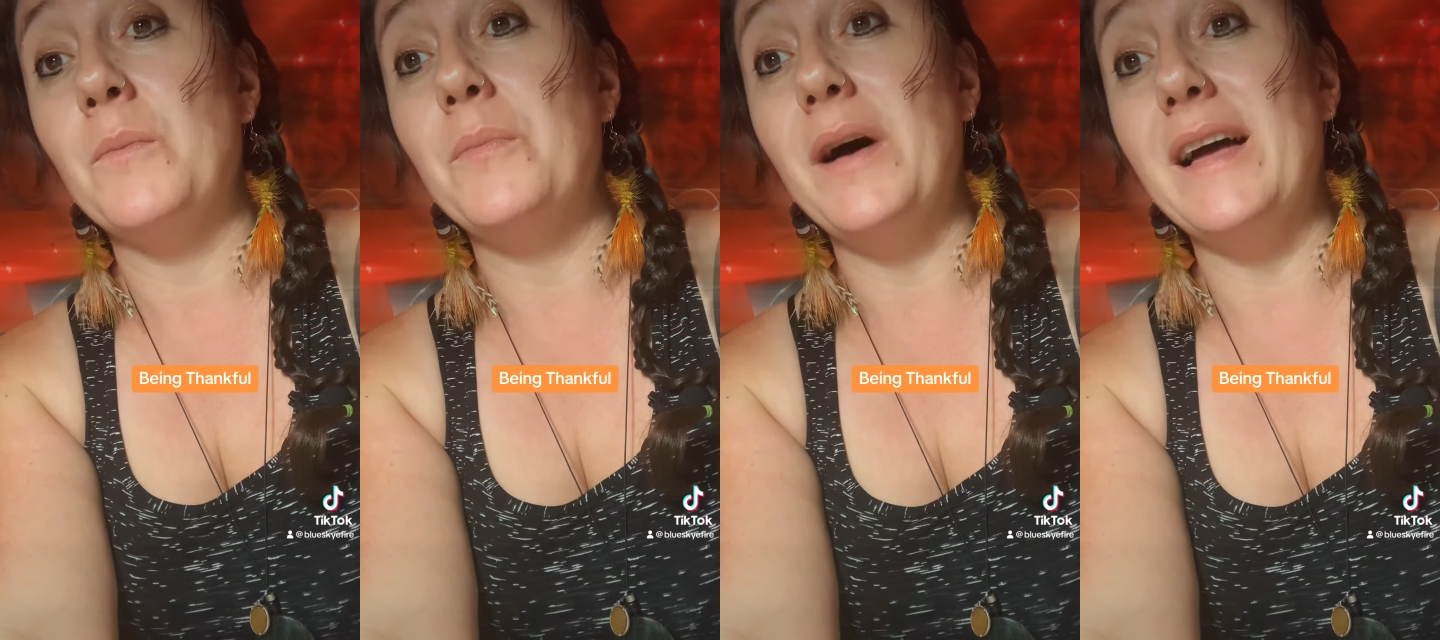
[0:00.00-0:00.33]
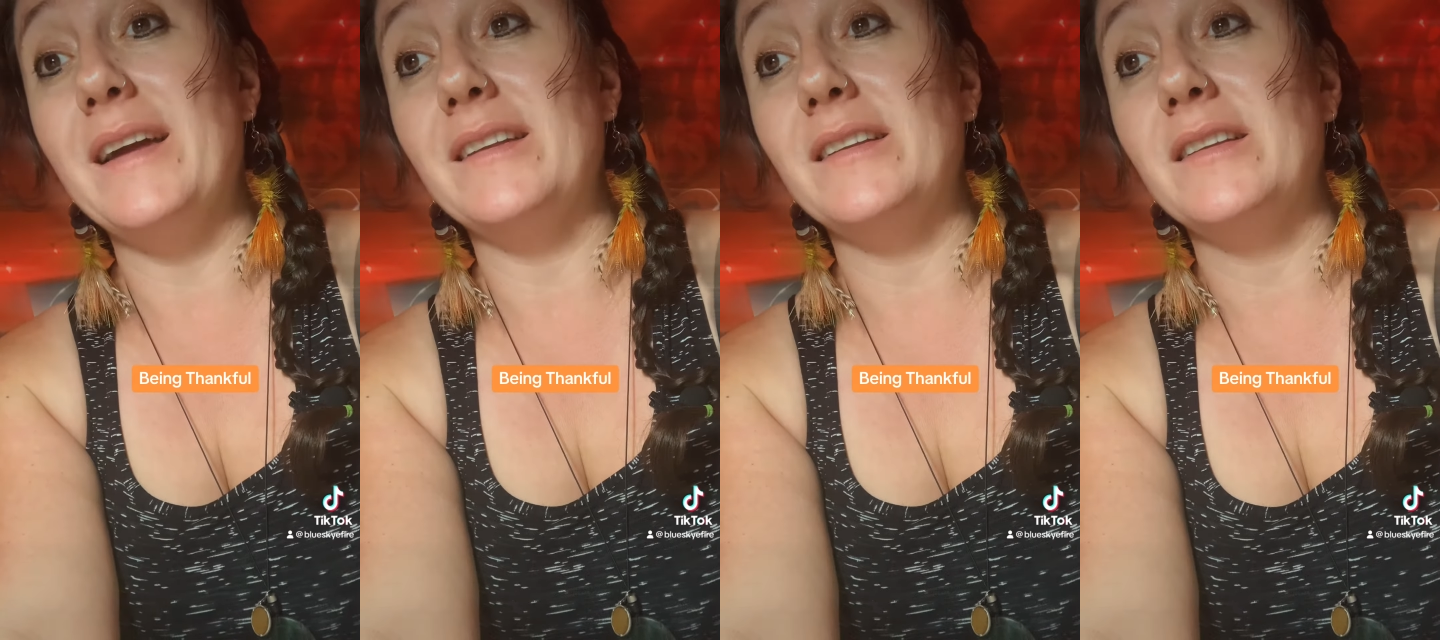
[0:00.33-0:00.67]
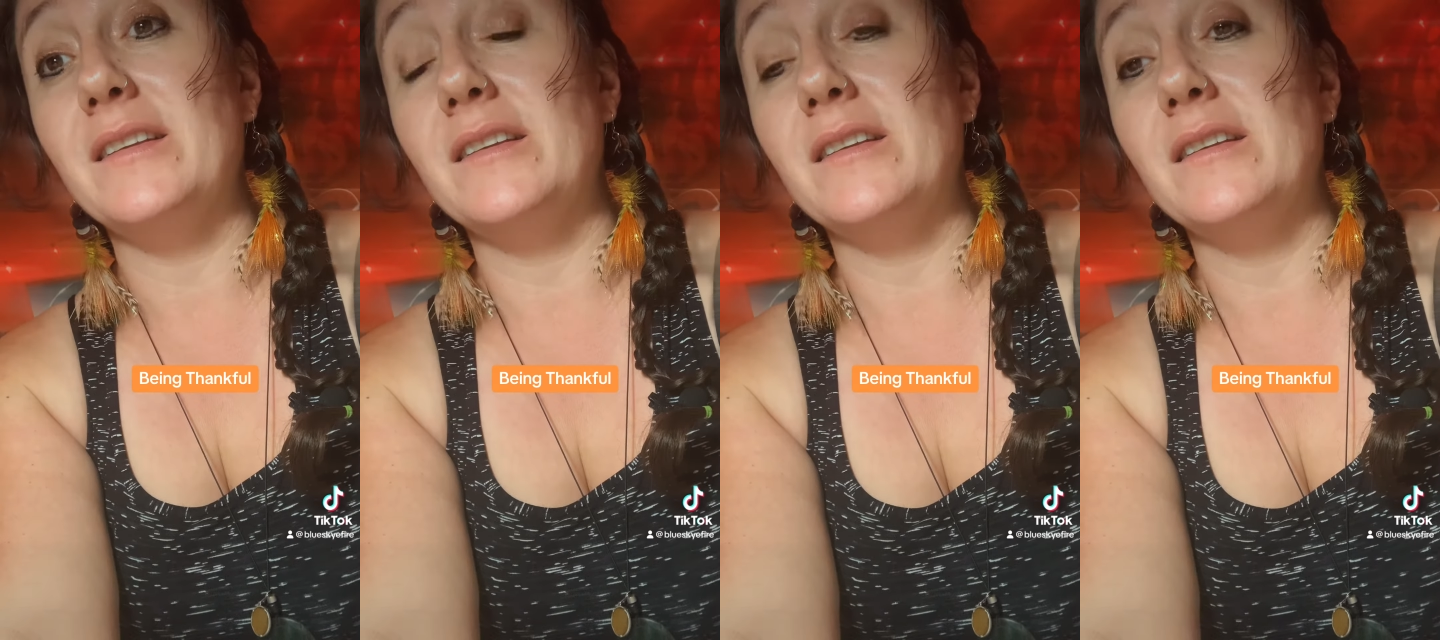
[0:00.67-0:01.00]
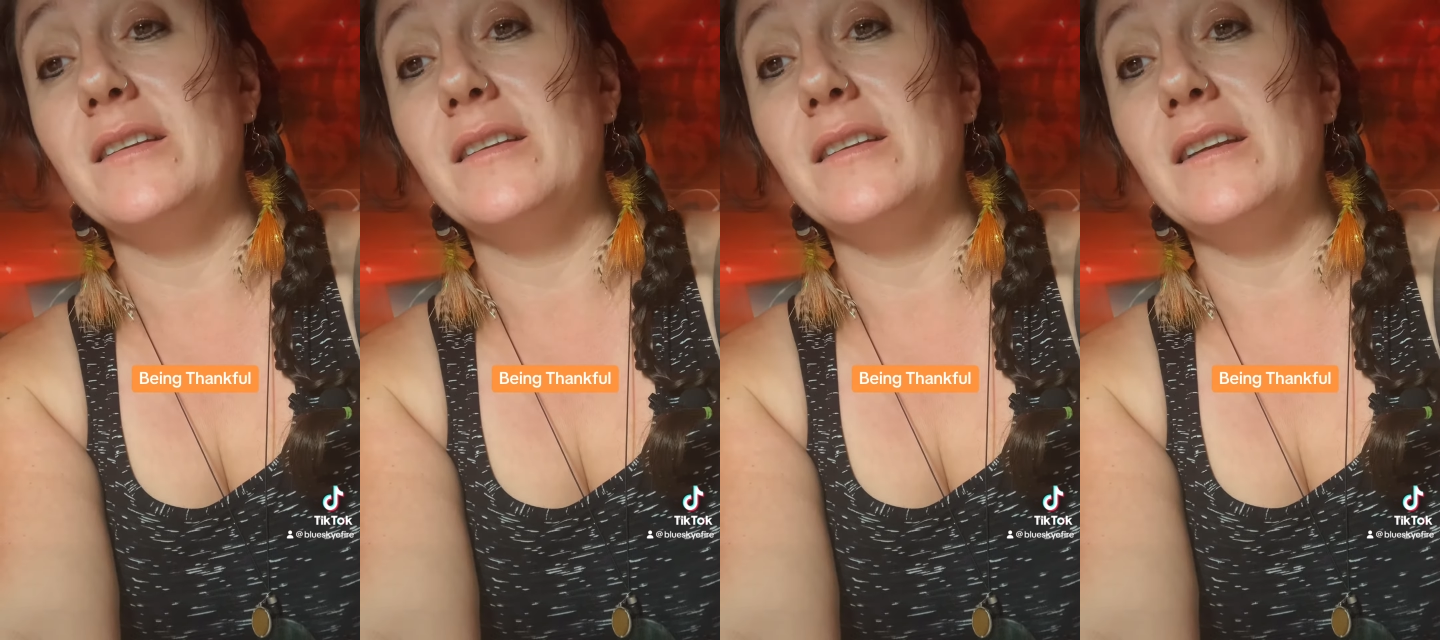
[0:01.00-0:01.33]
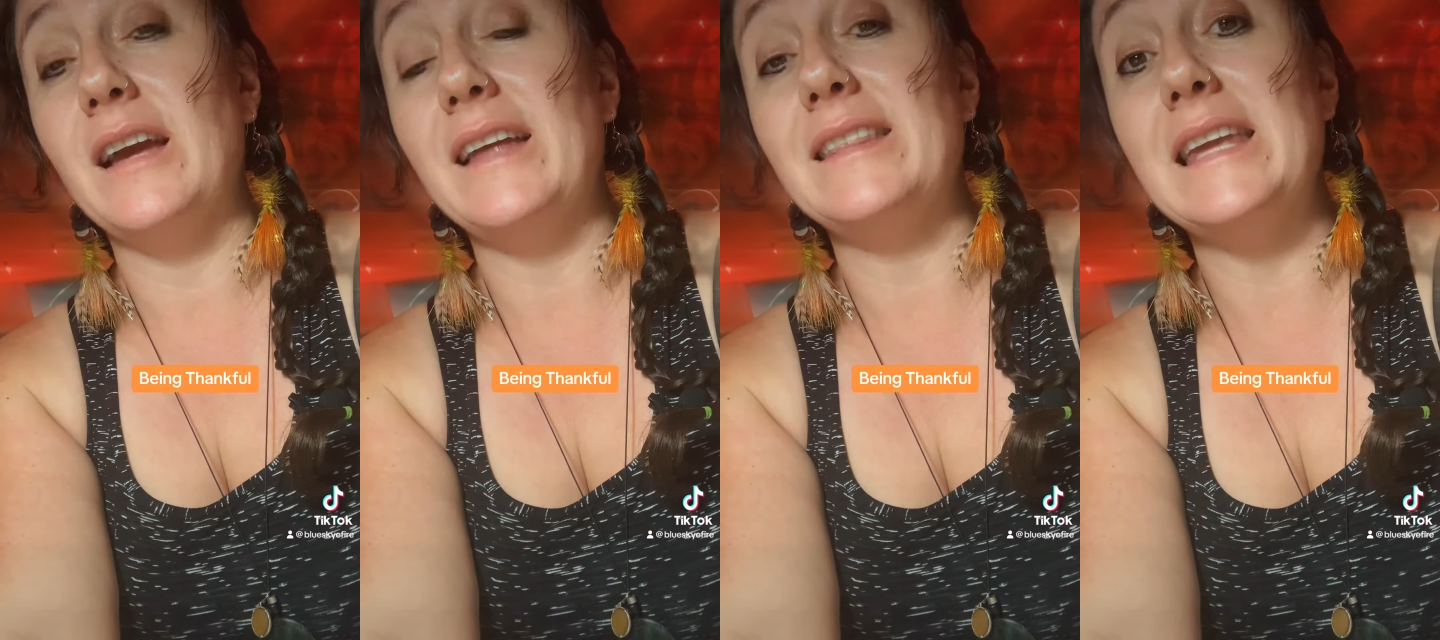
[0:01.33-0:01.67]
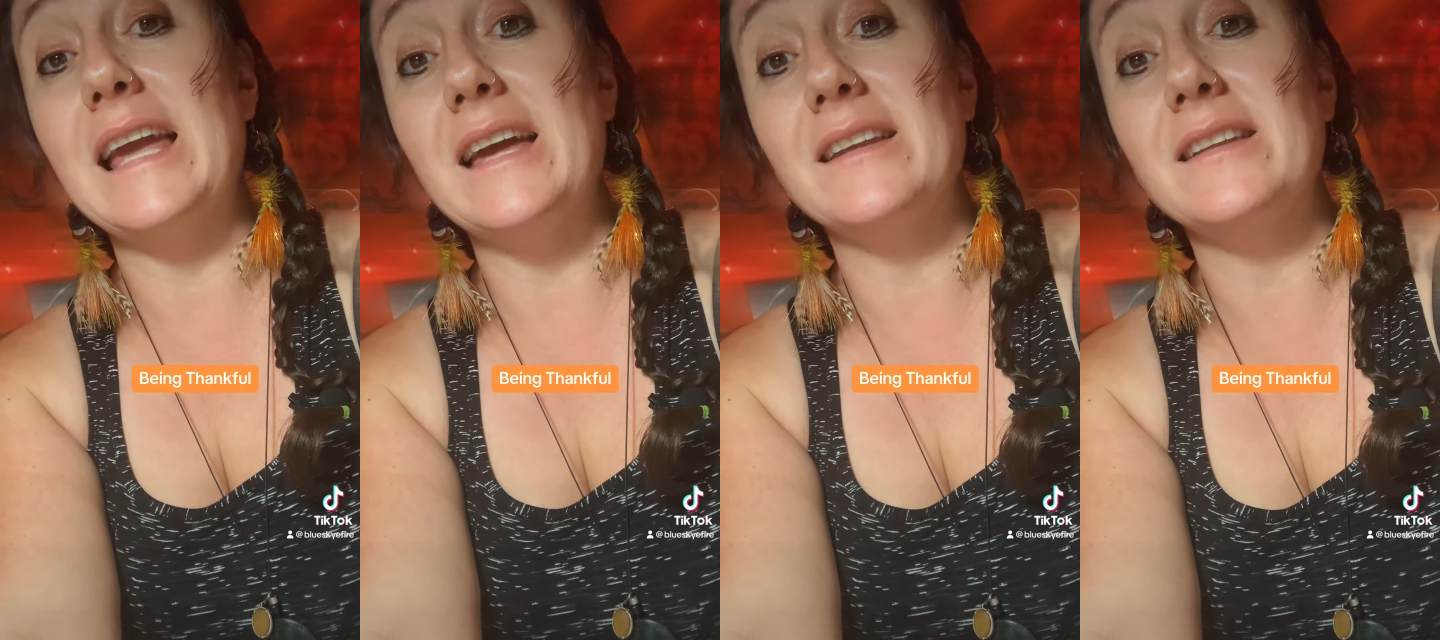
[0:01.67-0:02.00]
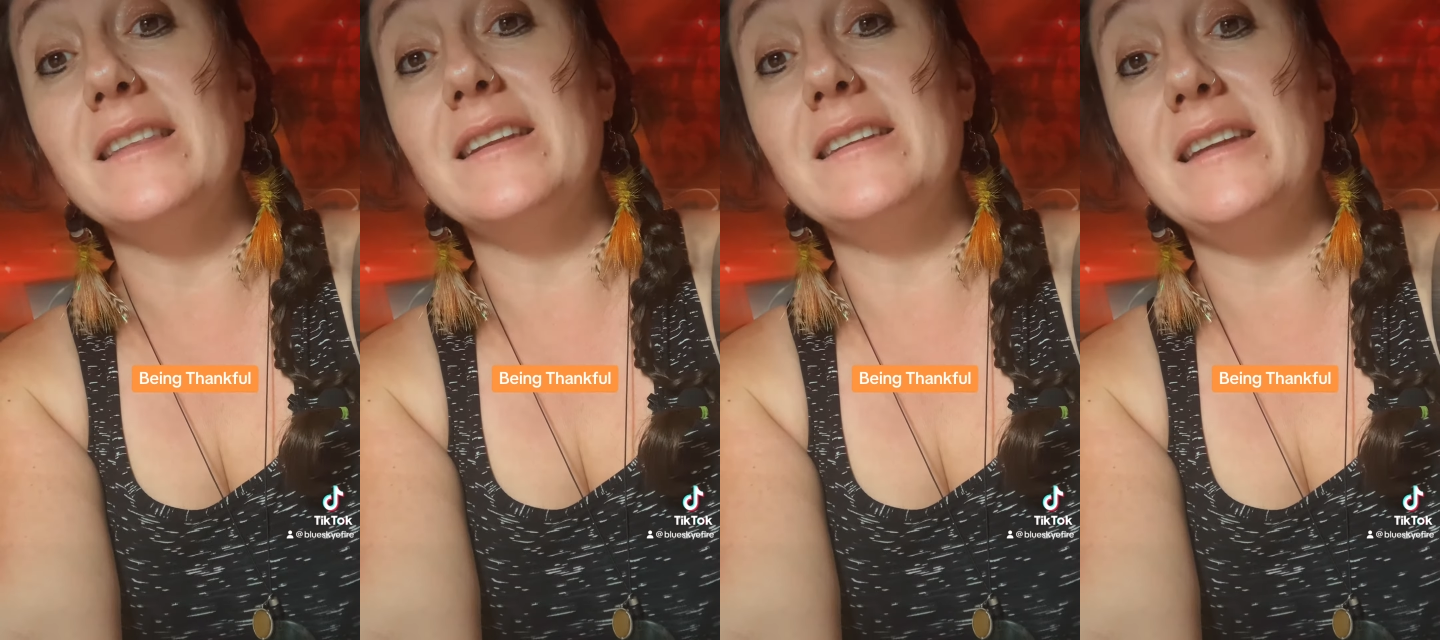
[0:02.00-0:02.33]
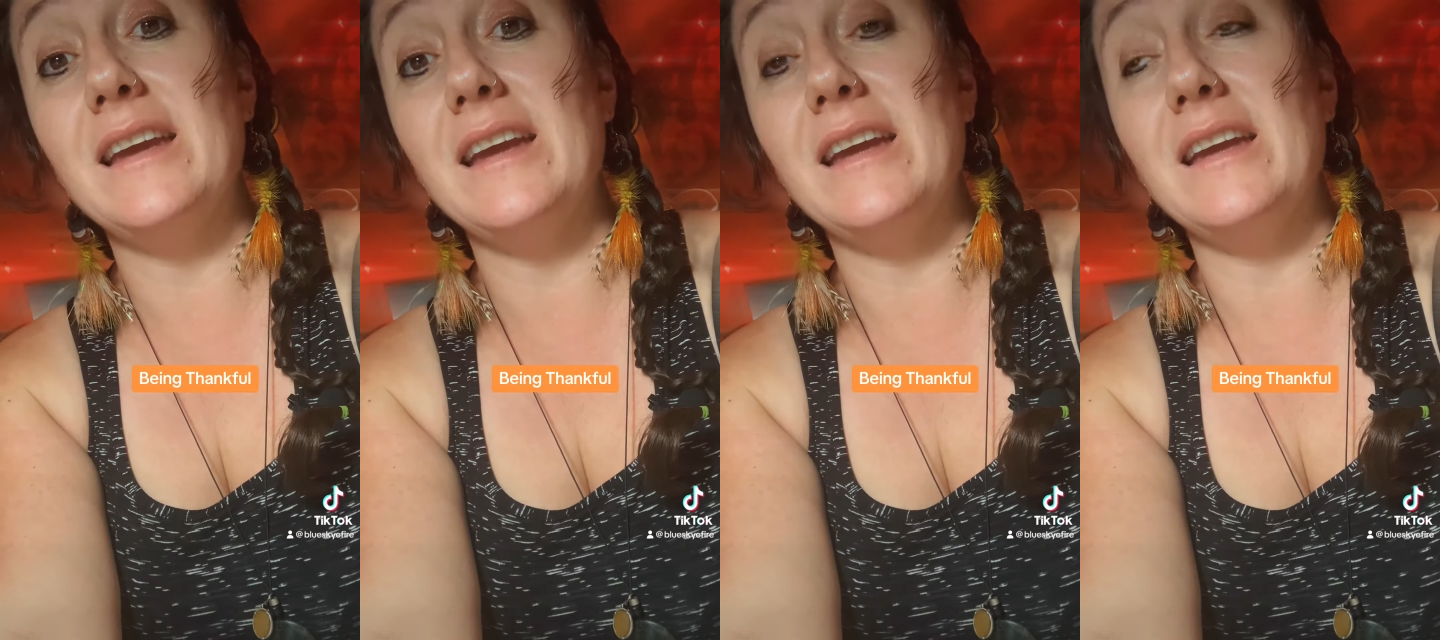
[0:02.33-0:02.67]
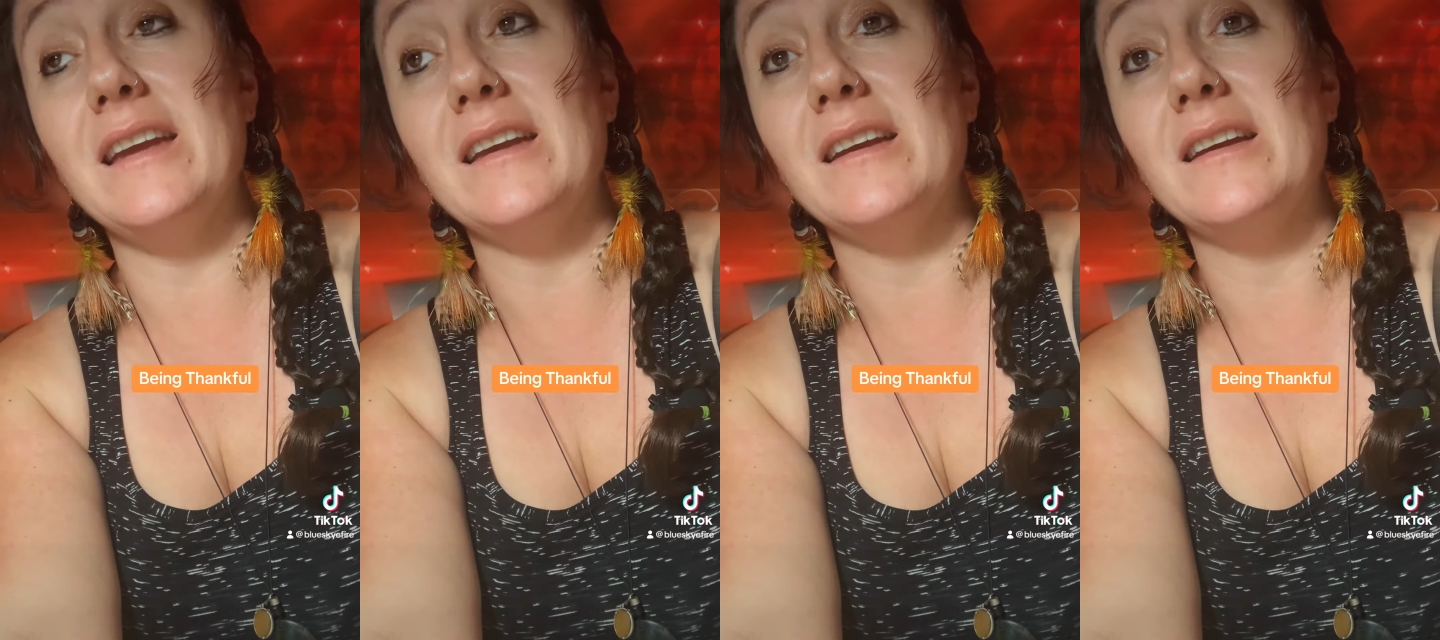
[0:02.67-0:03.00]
But at the end of the day,